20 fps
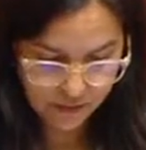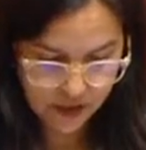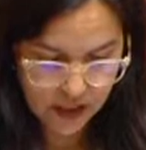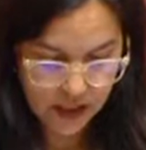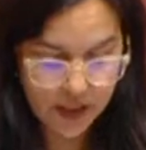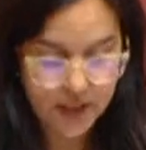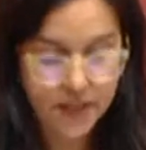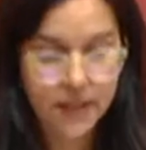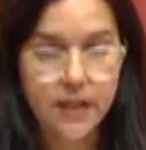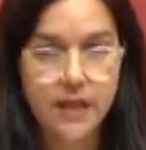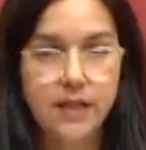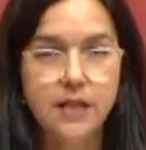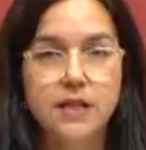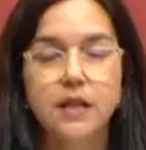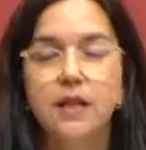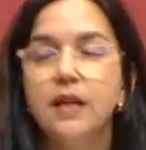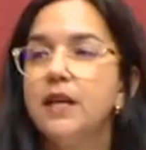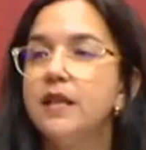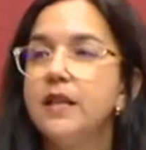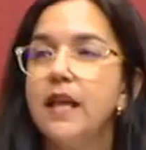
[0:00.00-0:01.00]
Indeed,
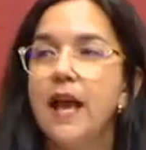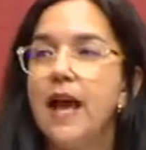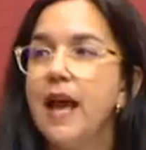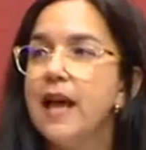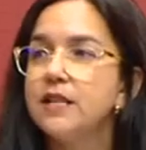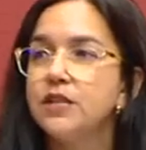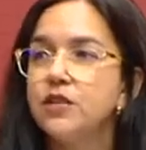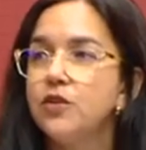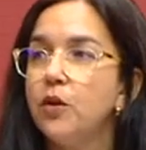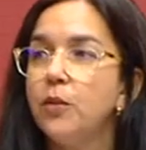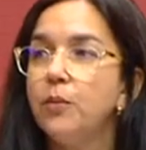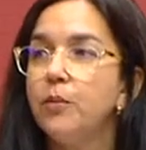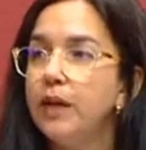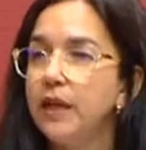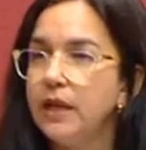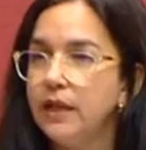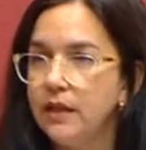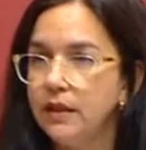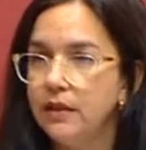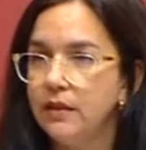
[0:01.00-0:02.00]
there has not
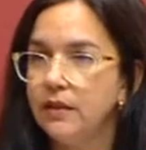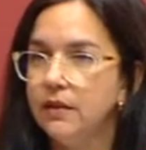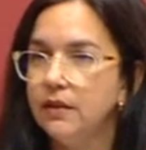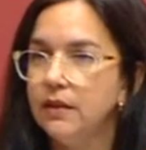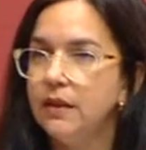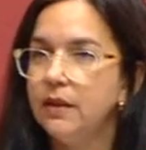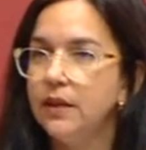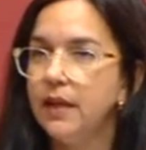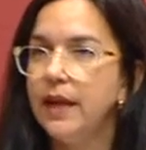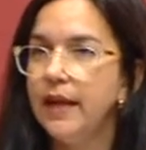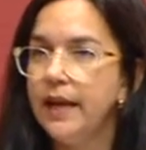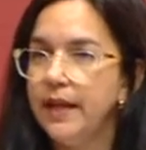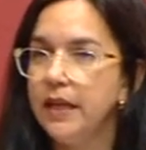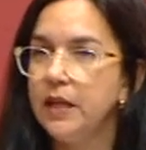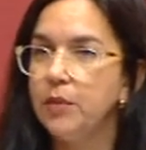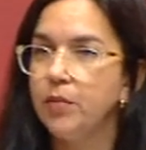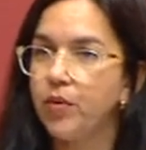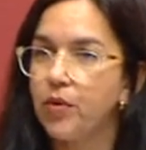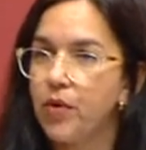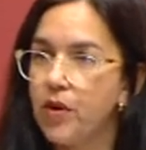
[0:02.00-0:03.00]
been
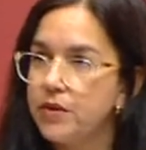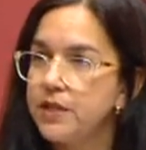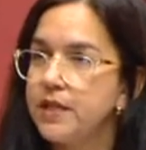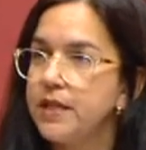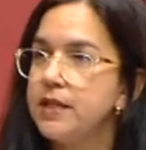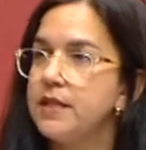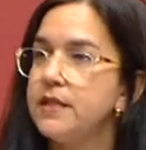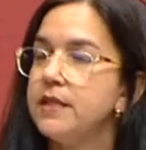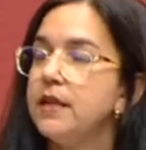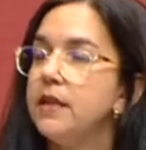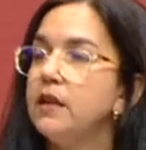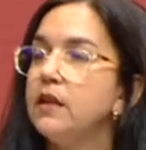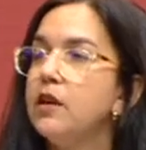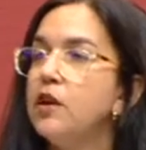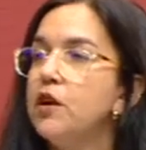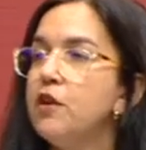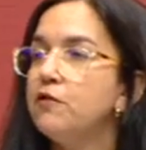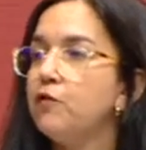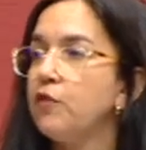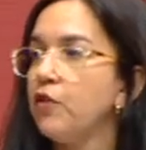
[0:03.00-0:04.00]
any processing
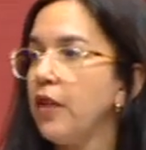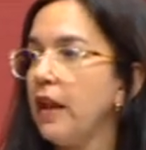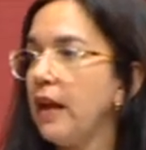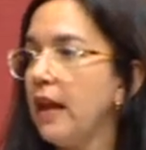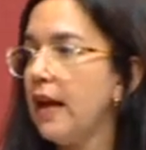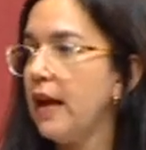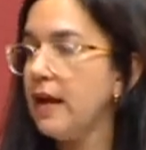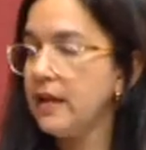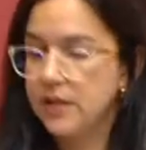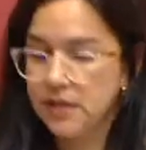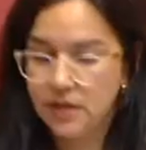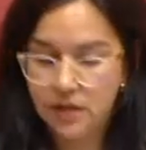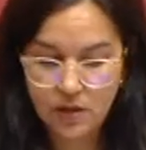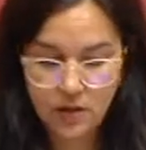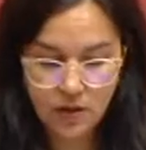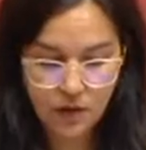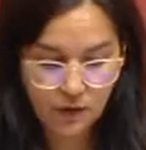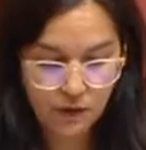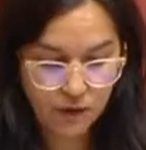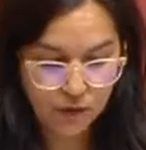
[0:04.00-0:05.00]
for the last
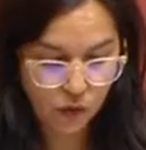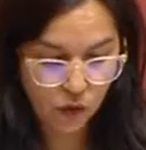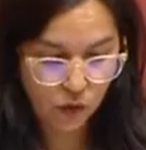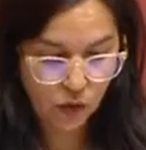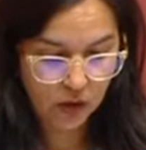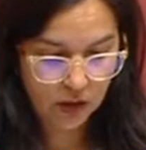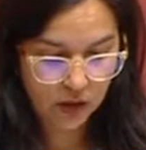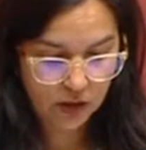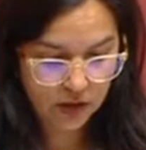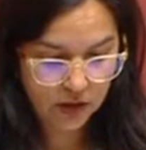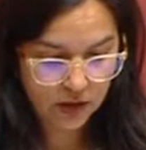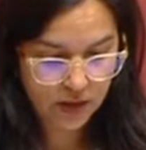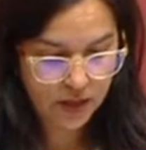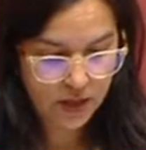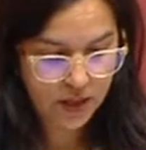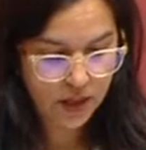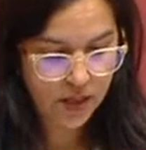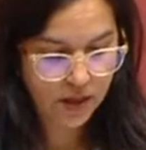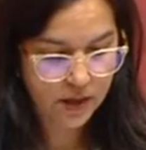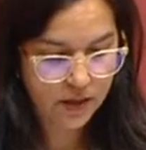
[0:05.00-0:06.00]
4
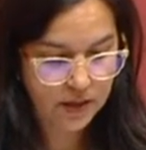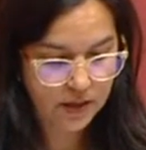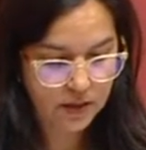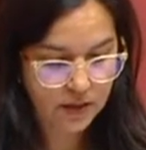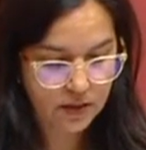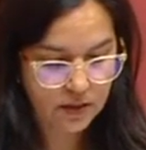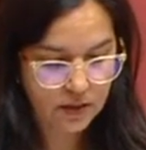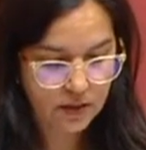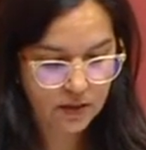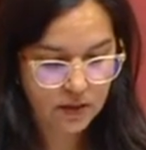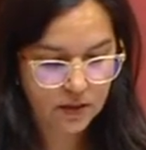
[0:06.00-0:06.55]
years.